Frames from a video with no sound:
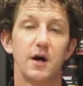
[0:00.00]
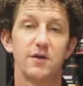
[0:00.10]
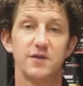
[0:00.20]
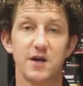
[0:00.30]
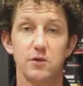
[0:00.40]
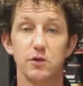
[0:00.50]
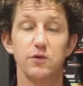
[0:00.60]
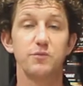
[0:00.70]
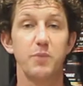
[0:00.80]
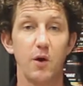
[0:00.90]
is that you
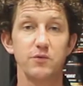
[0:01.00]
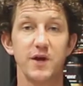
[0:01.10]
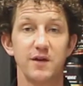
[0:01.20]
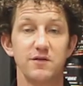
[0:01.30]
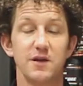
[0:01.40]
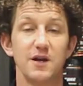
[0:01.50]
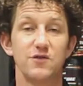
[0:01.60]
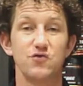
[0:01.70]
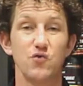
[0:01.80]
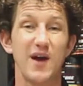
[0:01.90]
lose bone density, and
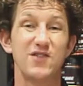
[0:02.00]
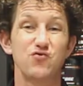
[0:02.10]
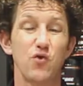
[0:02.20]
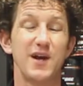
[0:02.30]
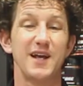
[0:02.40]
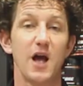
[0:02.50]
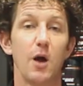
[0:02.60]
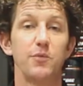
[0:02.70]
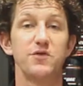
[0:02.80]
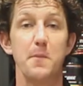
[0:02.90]
strength training
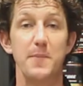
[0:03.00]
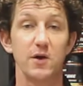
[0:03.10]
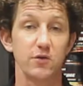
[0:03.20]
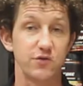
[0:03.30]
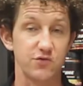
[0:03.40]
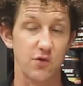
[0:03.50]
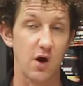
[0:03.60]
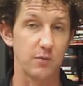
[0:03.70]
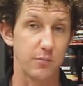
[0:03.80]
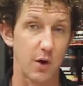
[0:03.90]
helps to build
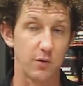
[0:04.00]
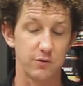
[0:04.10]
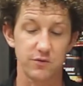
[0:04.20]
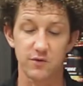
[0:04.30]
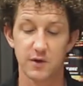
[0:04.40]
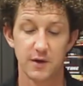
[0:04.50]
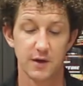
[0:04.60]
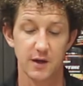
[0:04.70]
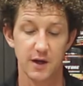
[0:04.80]
strong bones.